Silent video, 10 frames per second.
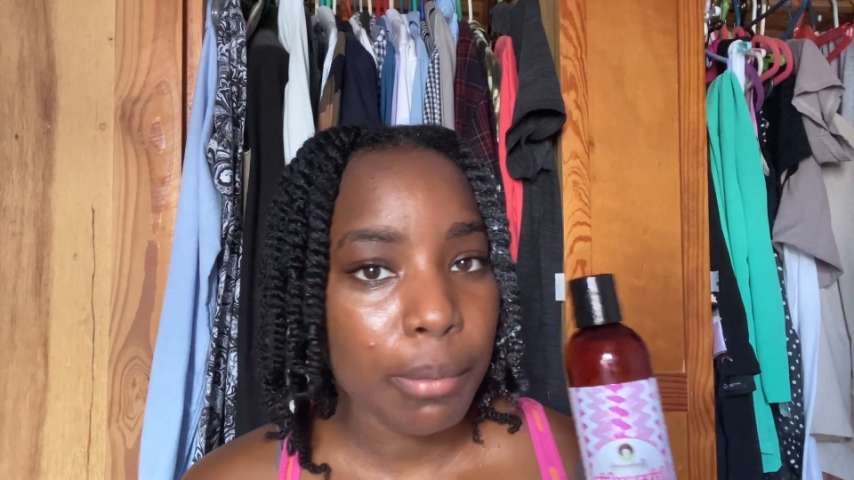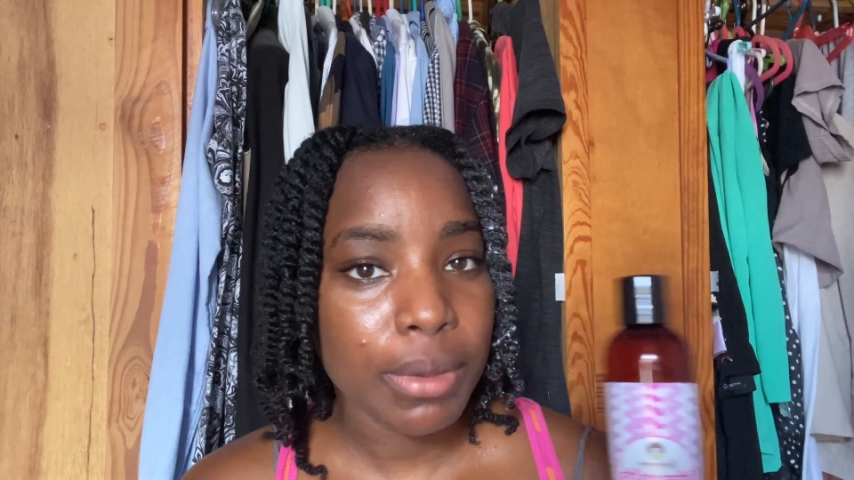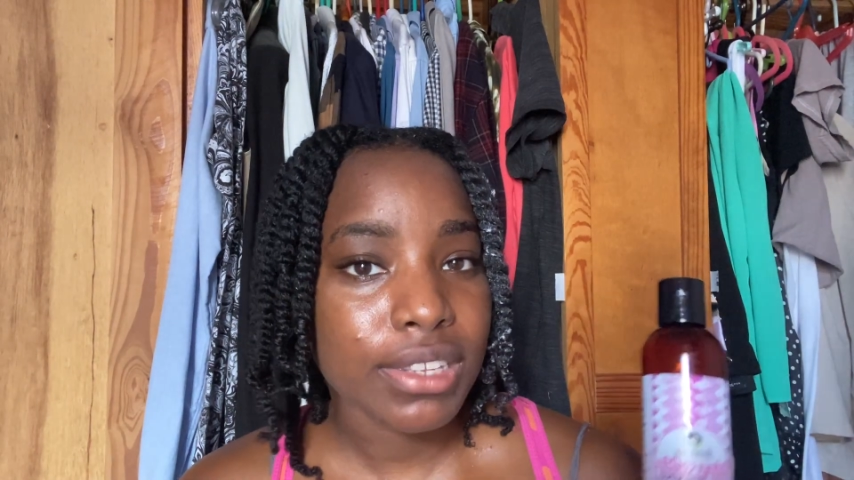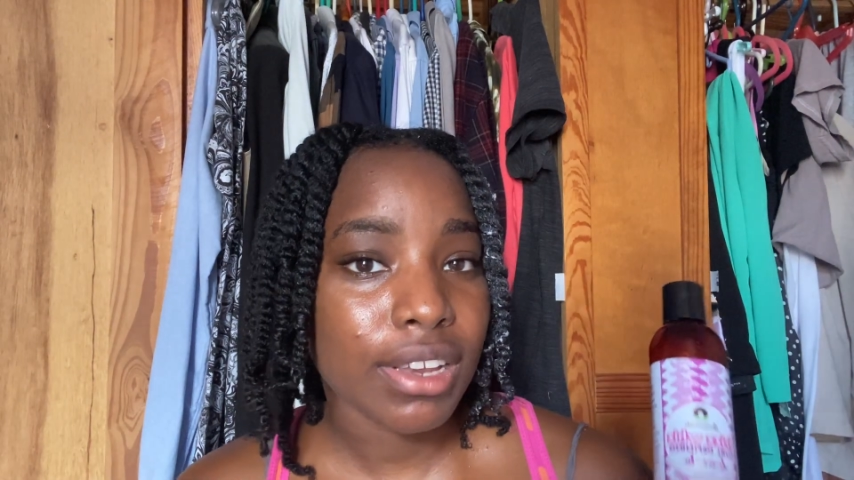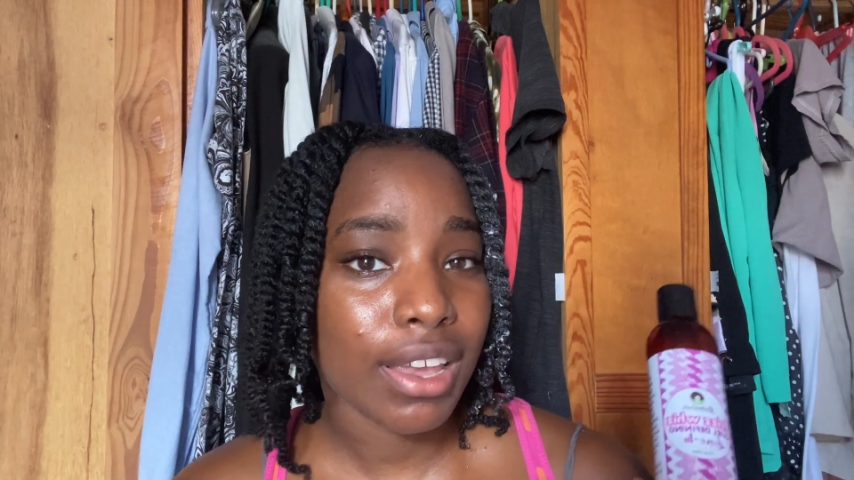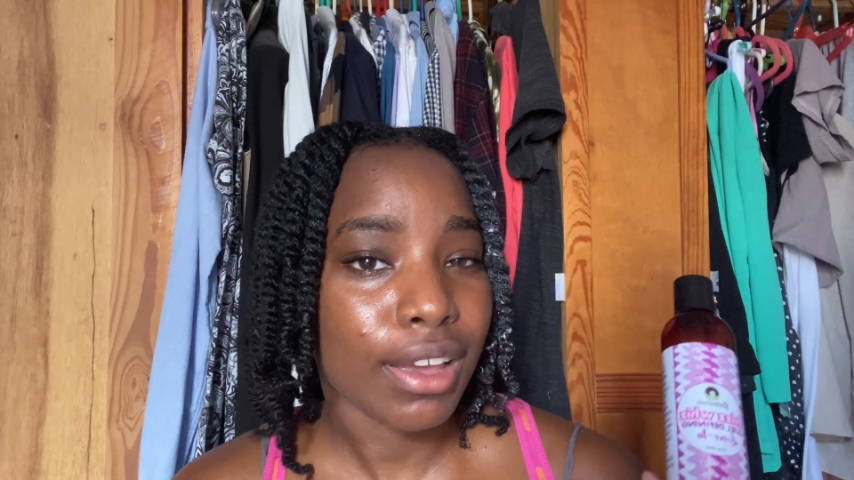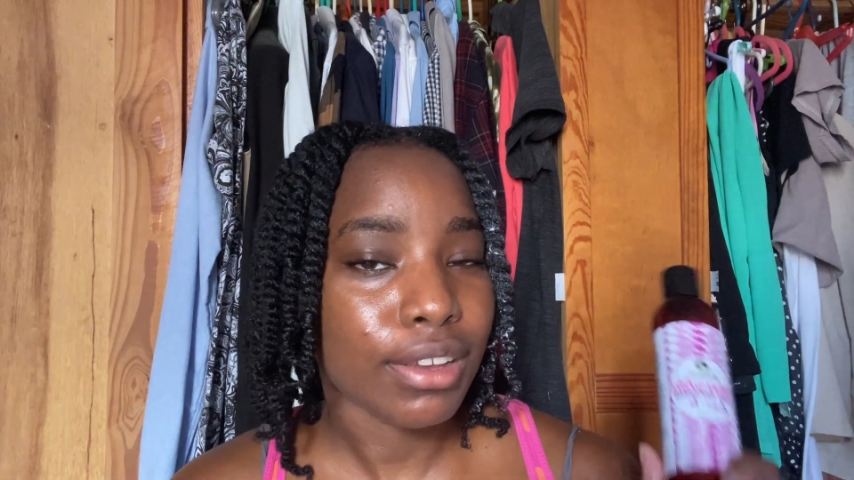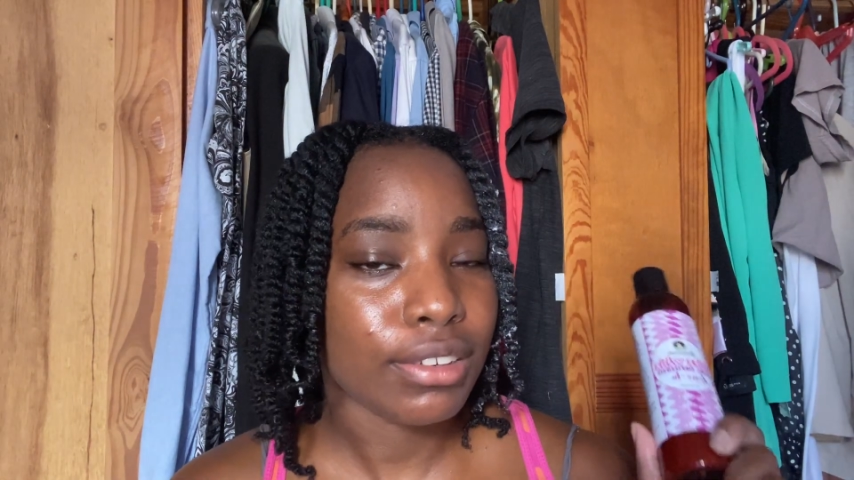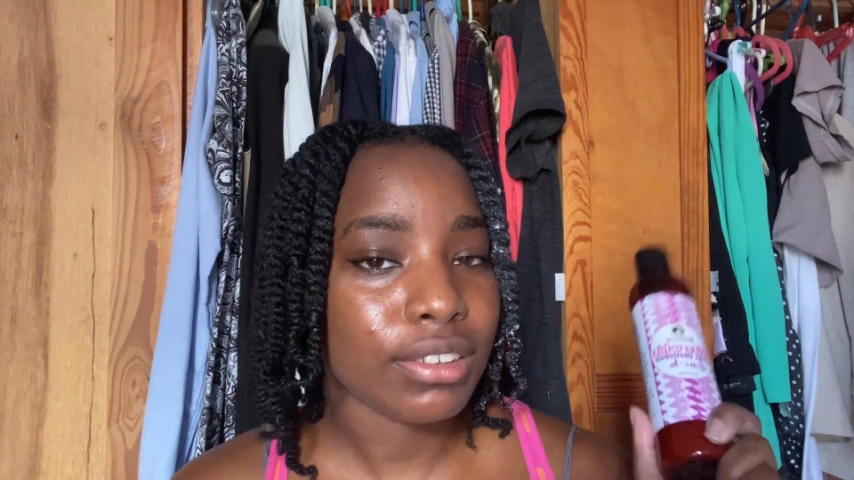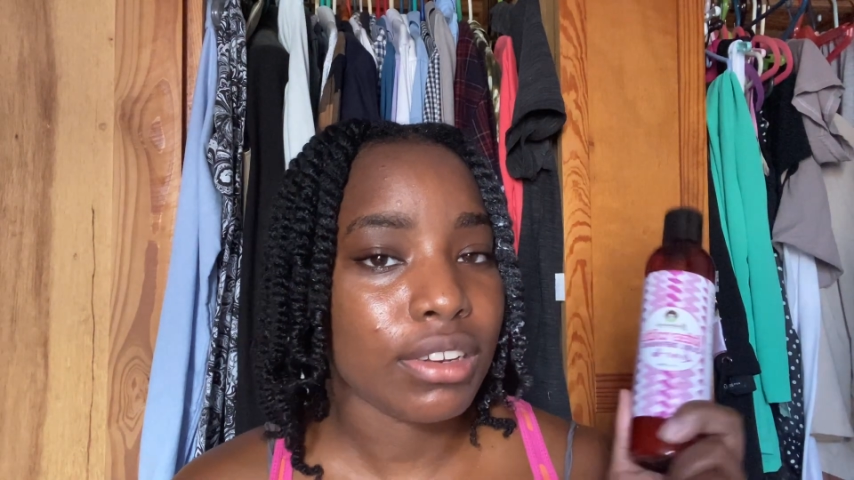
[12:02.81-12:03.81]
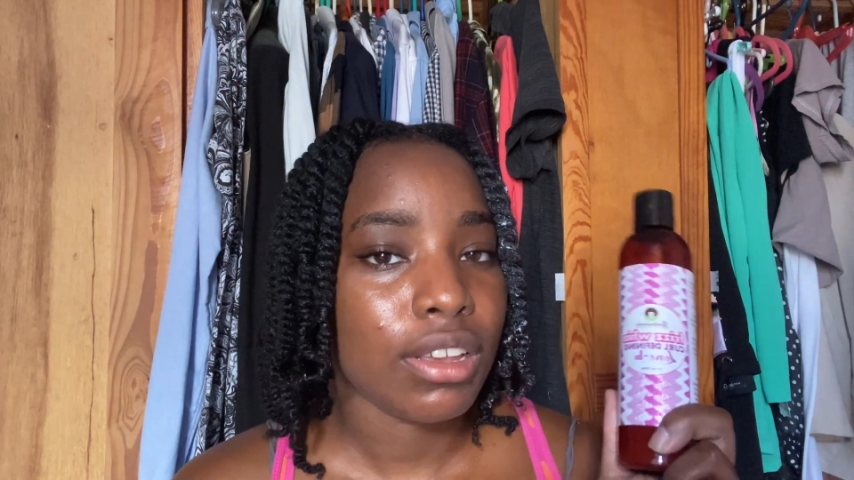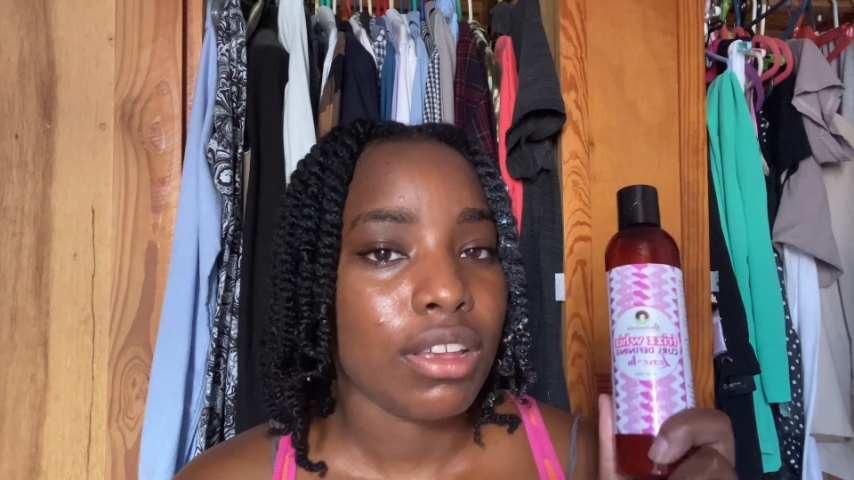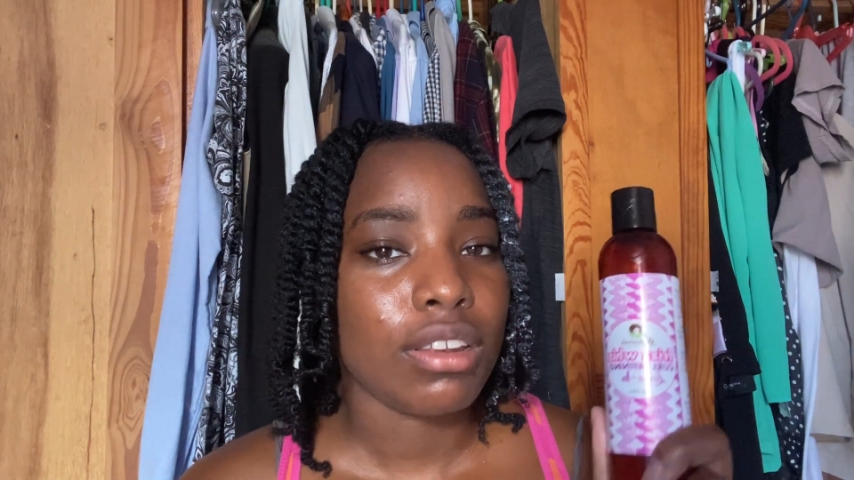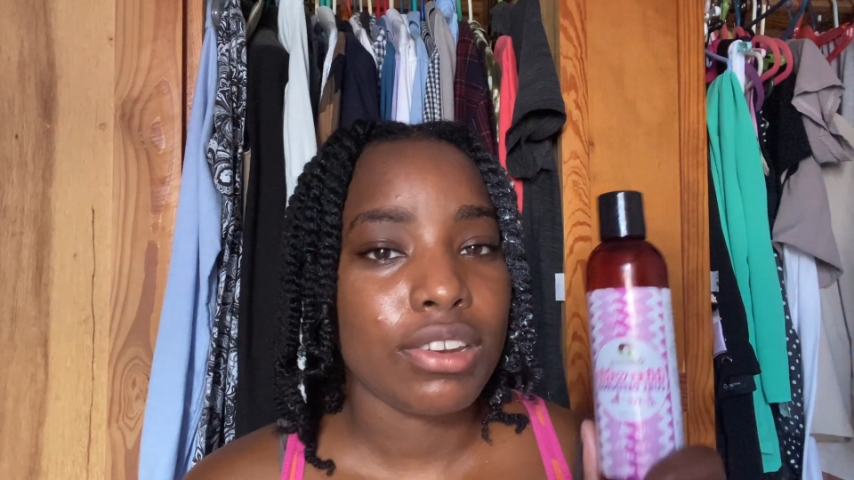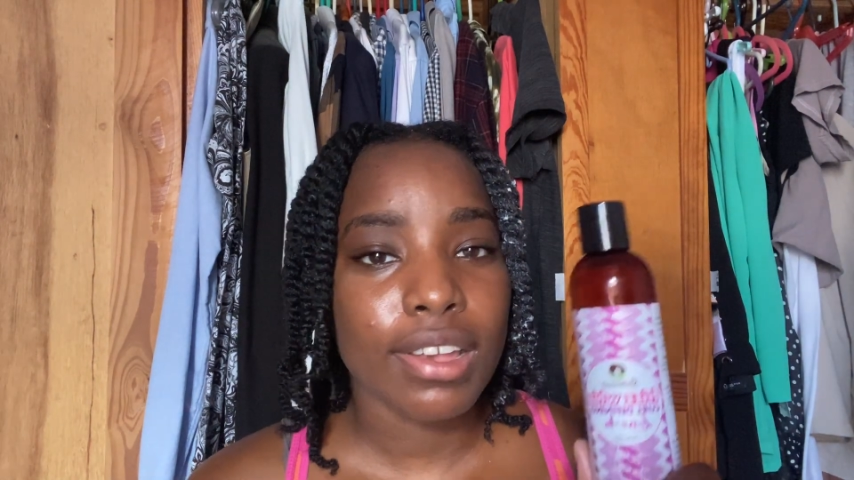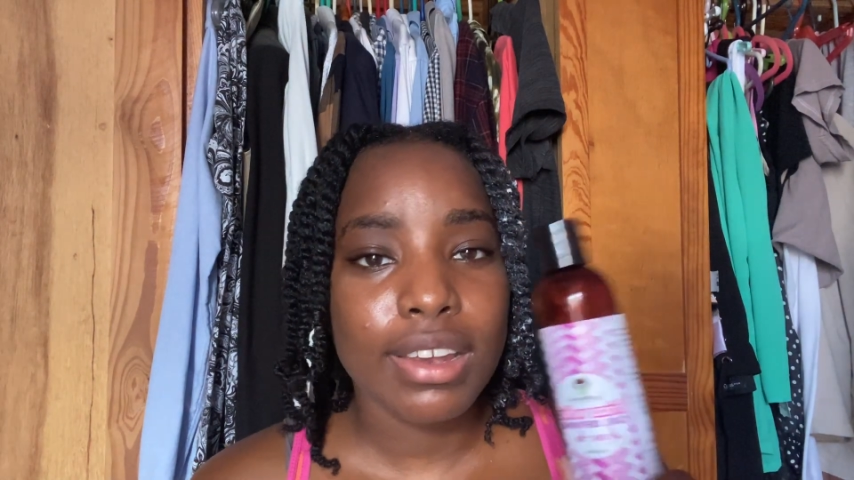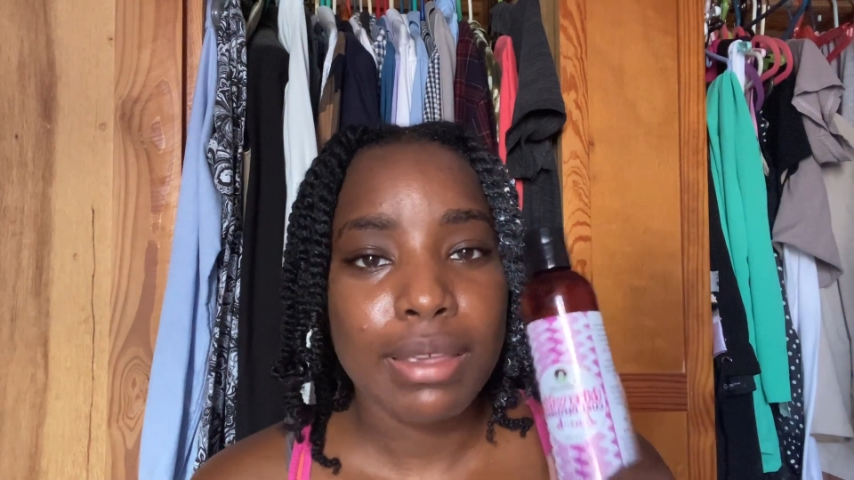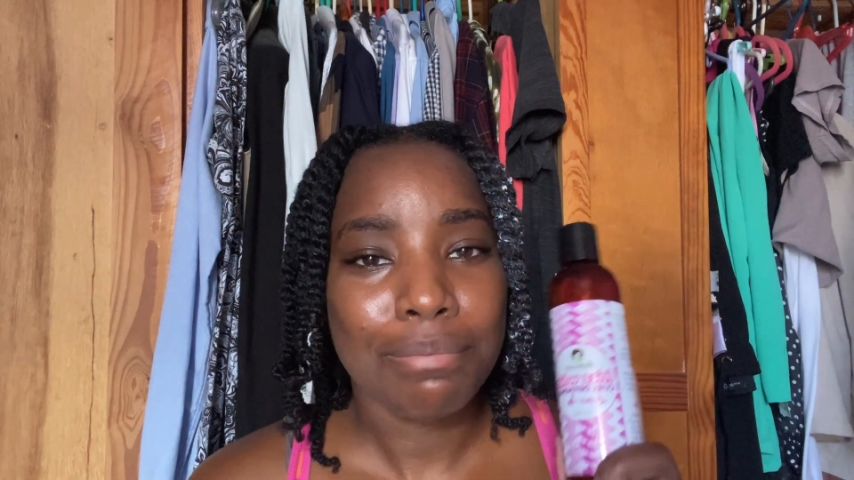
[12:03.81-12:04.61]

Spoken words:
But again, not the